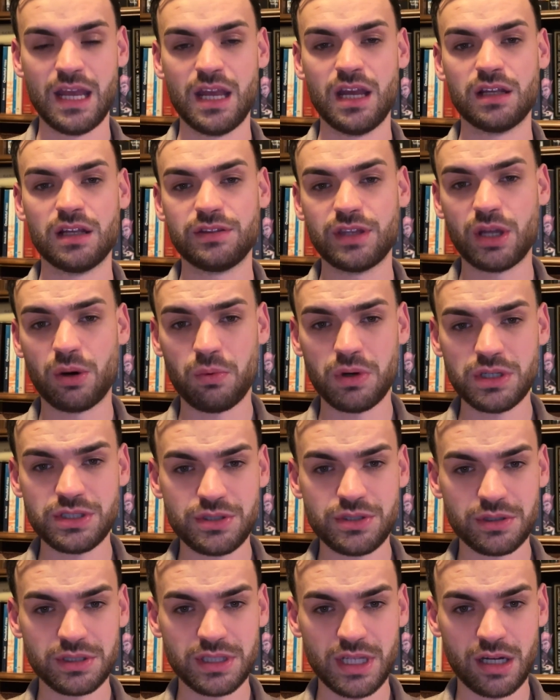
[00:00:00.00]
Now, once
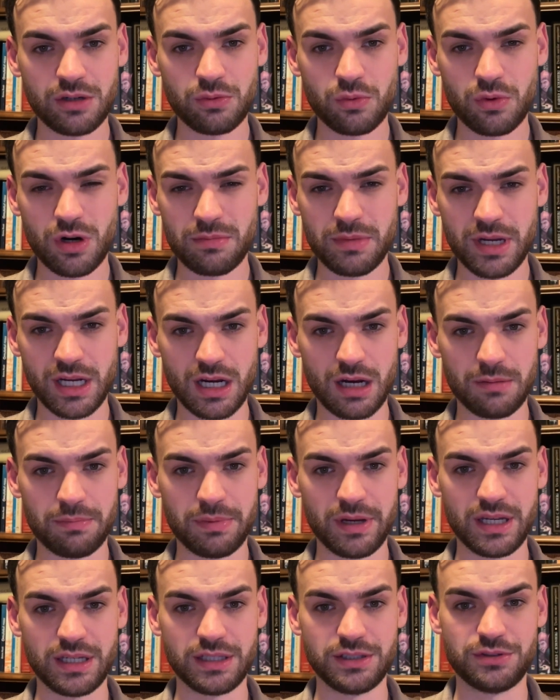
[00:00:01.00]
you're done warming up
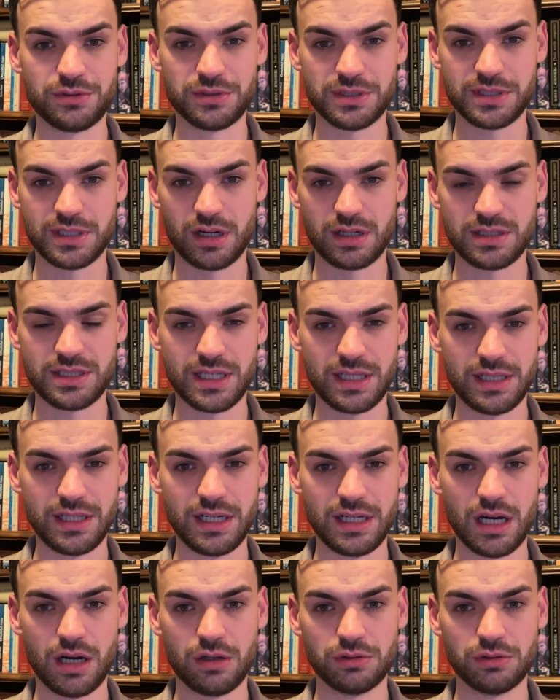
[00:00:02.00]
and you start
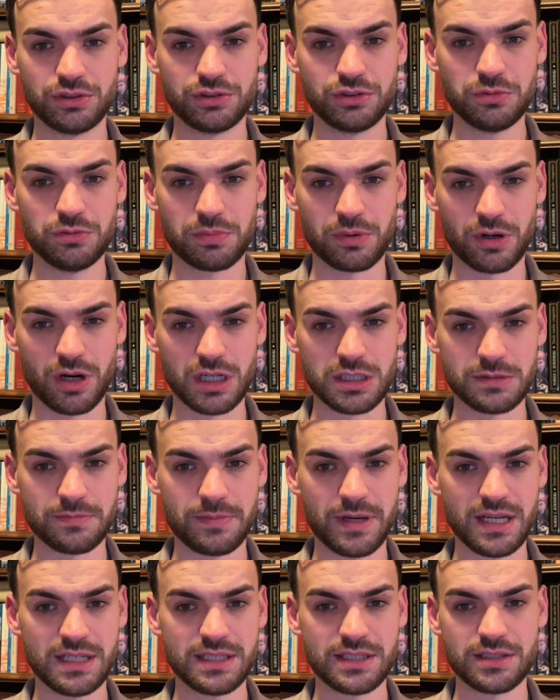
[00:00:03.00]
sending out
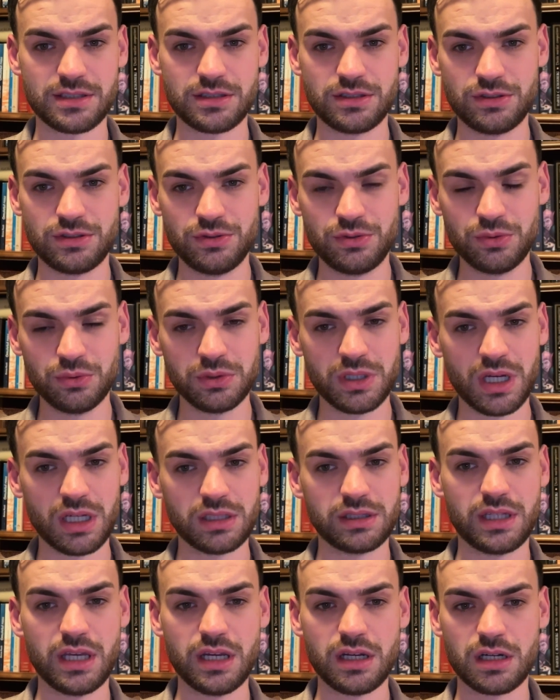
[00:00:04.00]
prospects, do
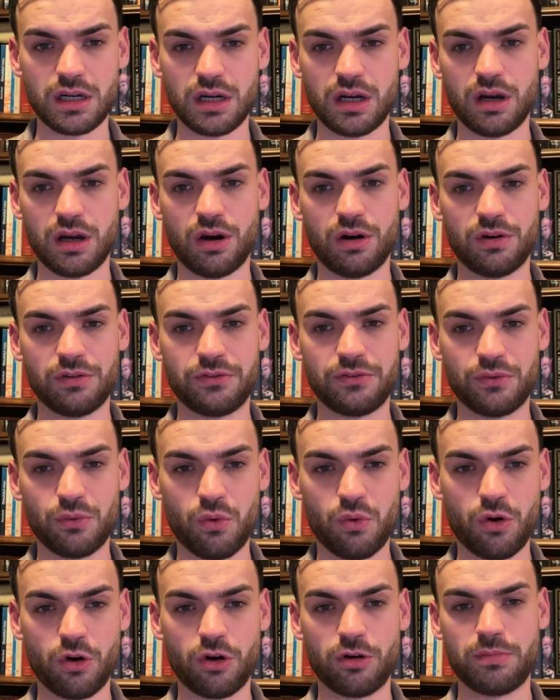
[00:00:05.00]
not think of
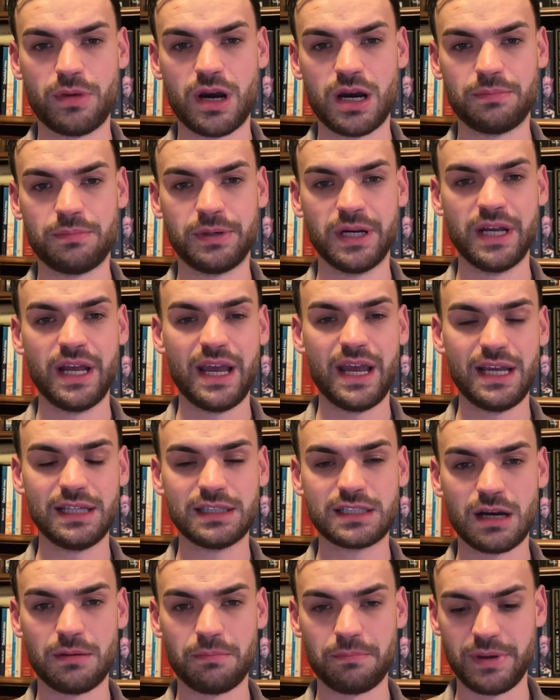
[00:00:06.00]
warm-up
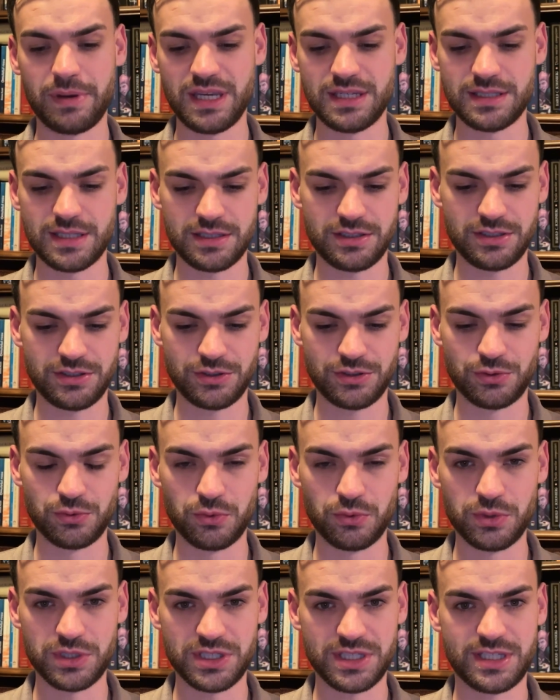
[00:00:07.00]
and campaigns as
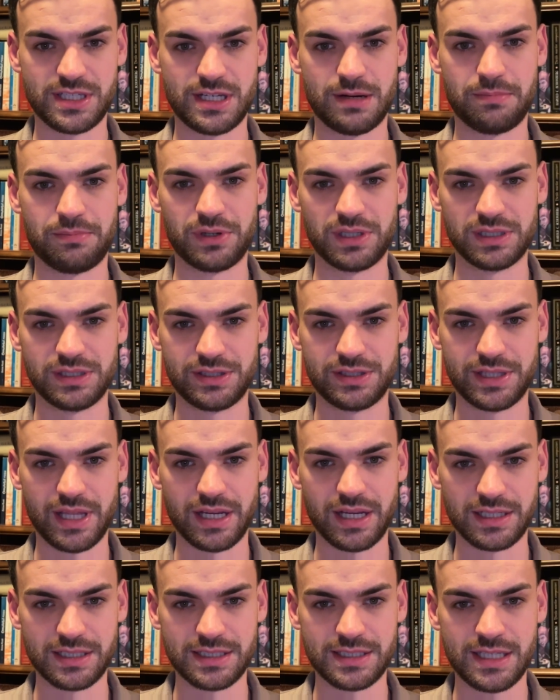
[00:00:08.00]
two separate
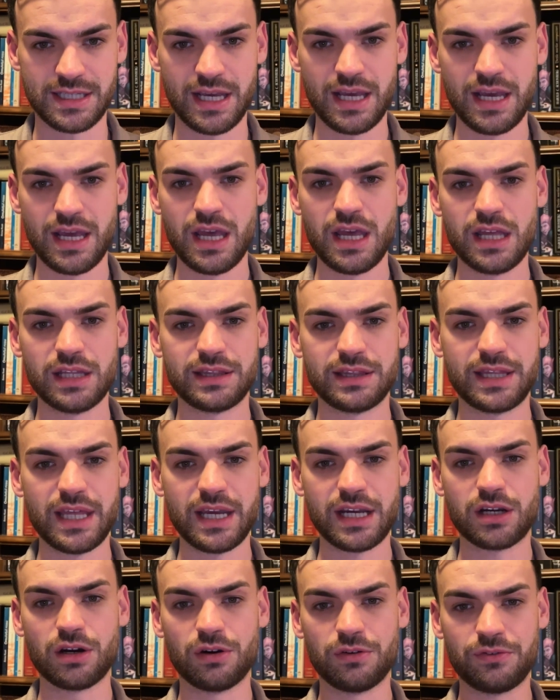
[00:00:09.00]
things.
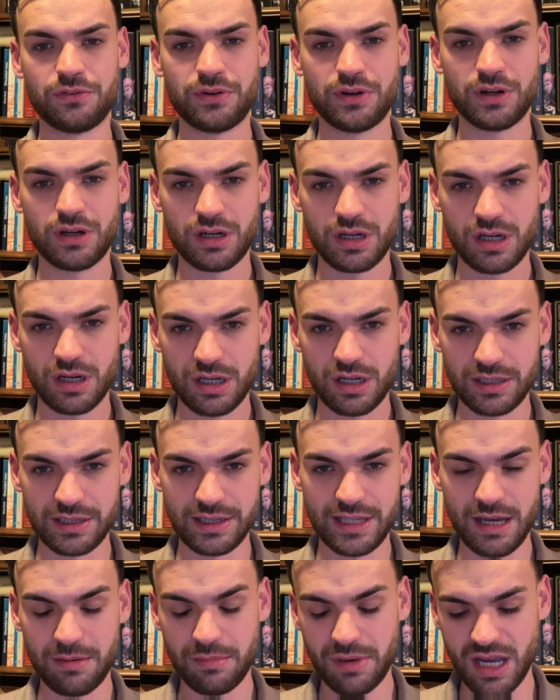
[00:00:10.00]
Think of
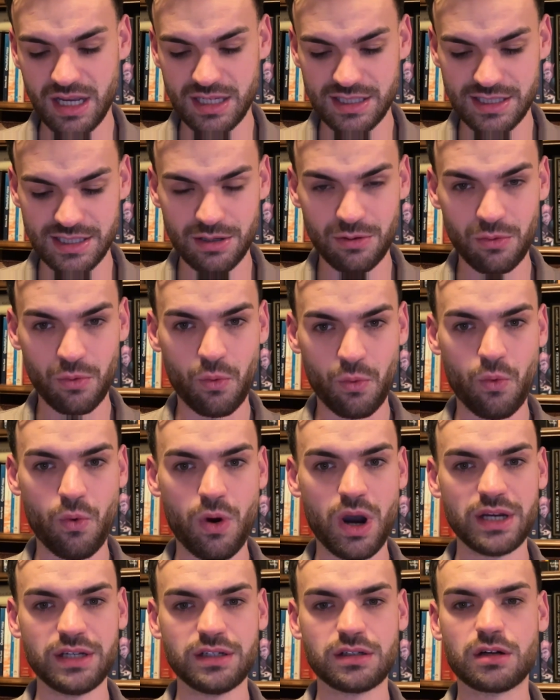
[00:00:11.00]
them as
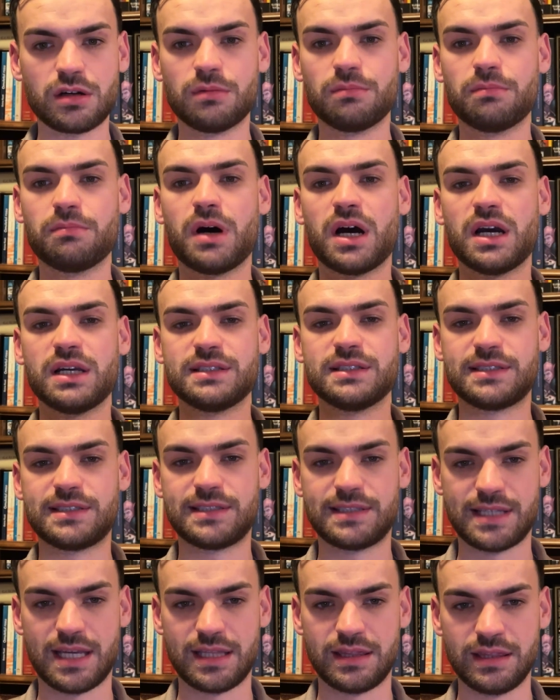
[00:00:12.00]
one combined
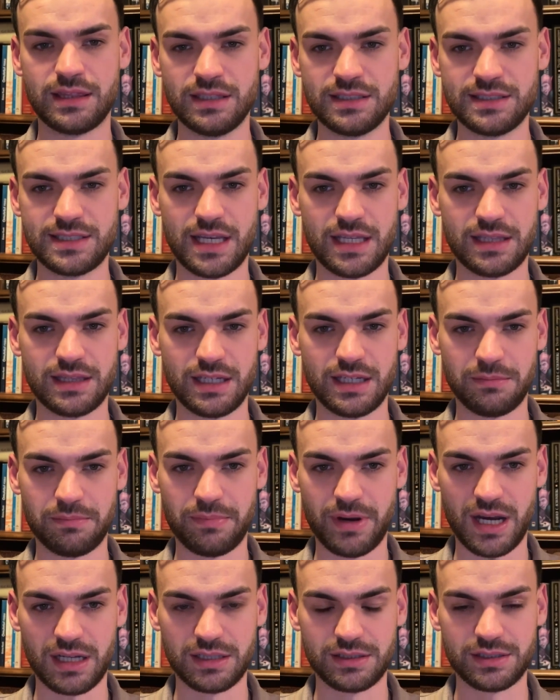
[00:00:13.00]
sending
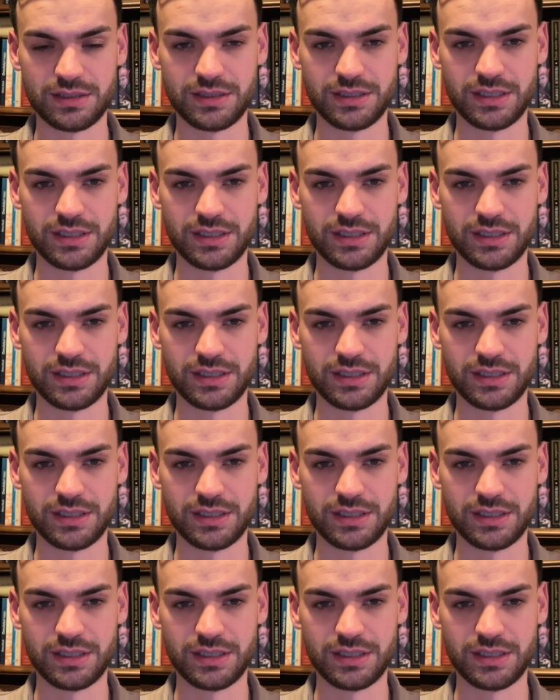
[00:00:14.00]
pattern.